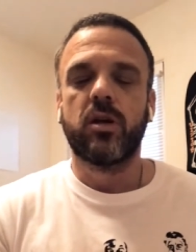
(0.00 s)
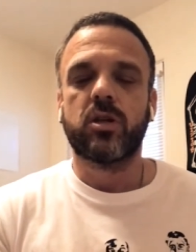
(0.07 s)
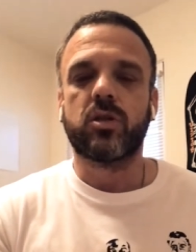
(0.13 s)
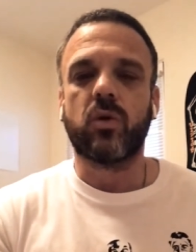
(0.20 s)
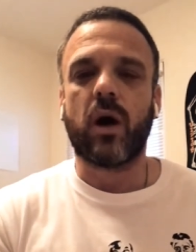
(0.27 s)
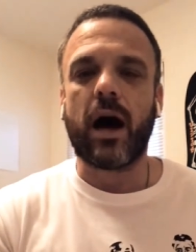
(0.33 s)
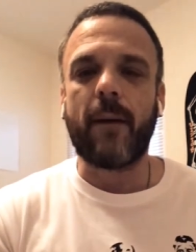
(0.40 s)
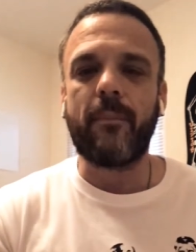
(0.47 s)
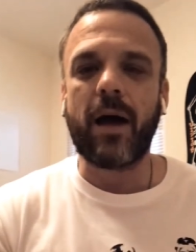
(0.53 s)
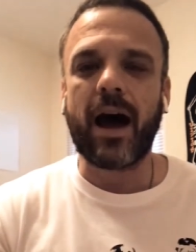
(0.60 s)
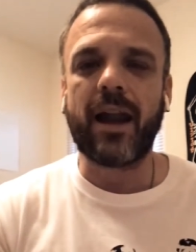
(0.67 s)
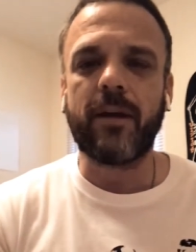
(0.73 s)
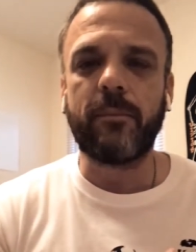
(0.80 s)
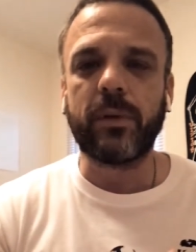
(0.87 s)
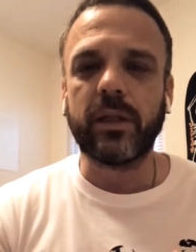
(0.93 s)
So I'm
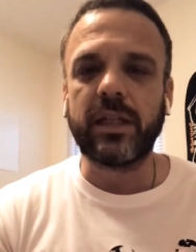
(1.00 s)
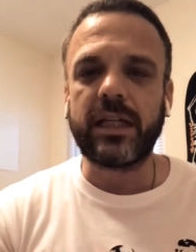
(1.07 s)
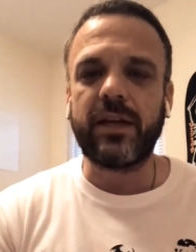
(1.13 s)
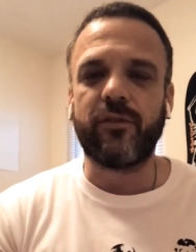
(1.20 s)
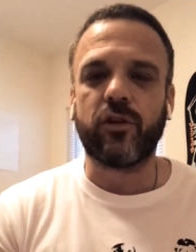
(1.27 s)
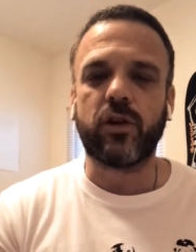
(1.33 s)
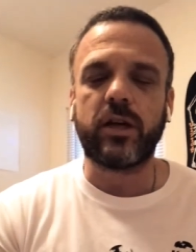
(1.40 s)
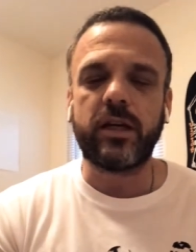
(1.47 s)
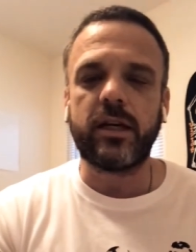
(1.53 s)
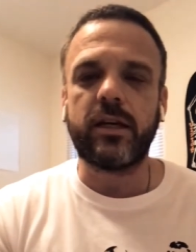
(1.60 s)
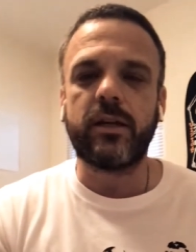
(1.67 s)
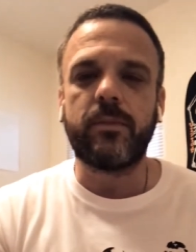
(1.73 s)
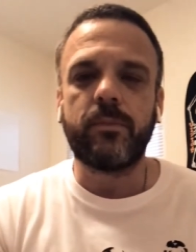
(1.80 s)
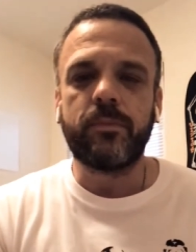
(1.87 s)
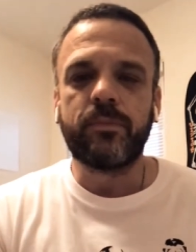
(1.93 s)
not a believer
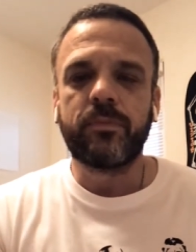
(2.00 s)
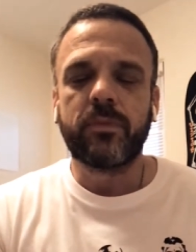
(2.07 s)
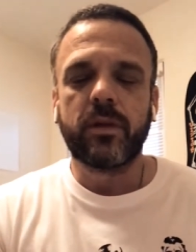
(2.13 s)
in